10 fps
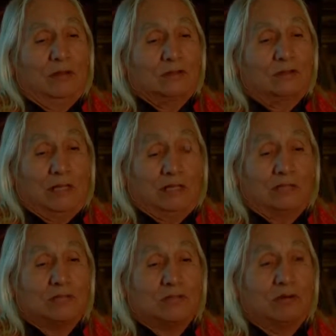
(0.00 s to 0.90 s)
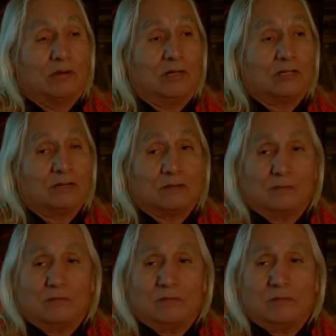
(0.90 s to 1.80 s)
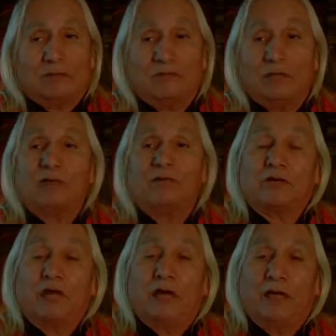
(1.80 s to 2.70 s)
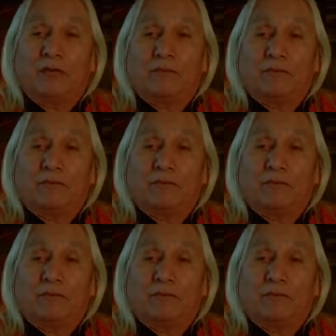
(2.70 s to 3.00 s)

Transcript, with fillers: so that these stories will never die.